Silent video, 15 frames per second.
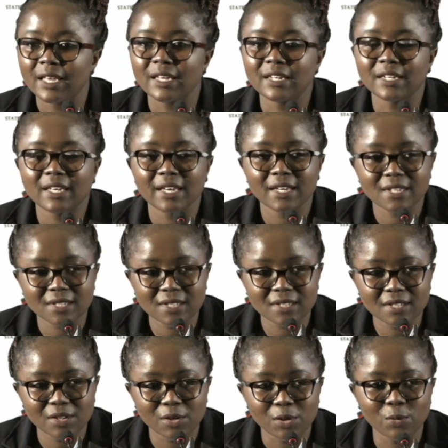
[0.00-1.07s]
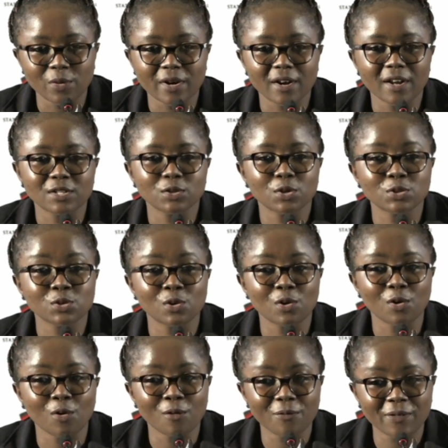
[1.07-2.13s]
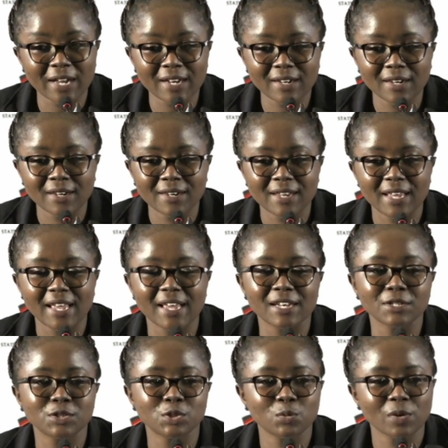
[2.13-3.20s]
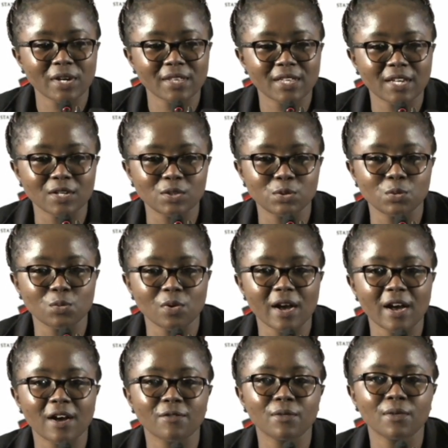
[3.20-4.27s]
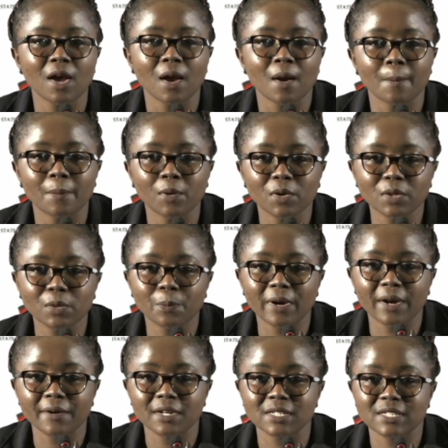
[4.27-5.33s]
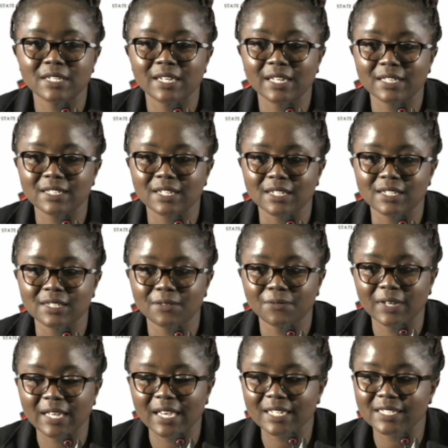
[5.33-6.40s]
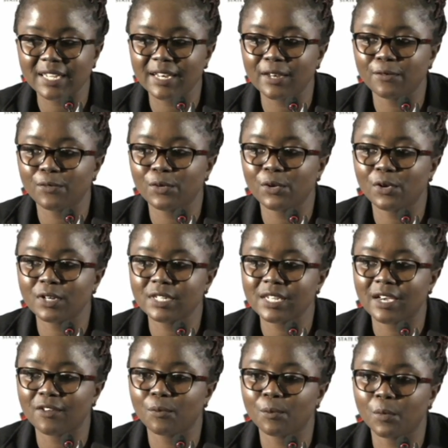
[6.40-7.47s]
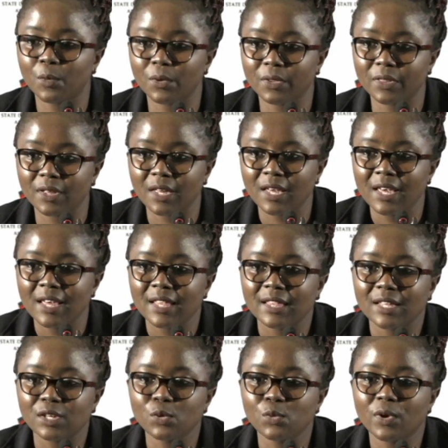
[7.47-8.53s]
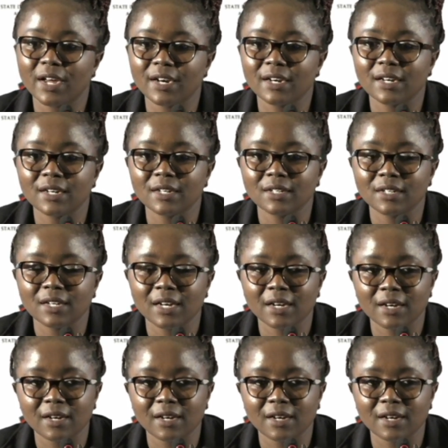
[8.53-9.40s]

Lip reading: In case you are a total orphan, ensure that you have both parents' death certificate, and if you don't have both, you can